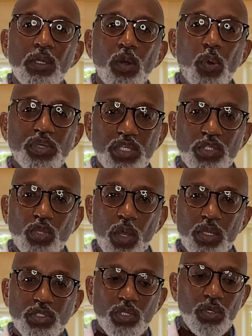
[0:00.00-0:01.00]
Who is he
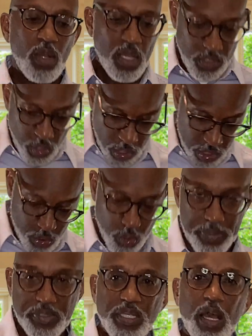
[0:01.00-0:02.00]
talking to? Talking to
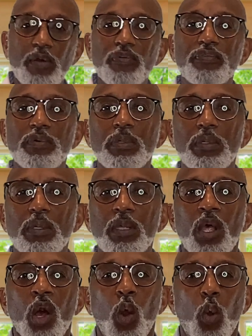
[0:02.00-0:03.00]
himself.
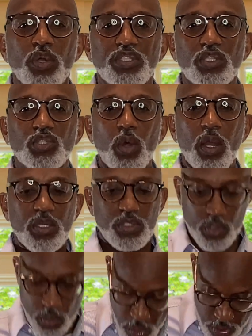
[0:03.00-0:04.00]
Who is he talking to?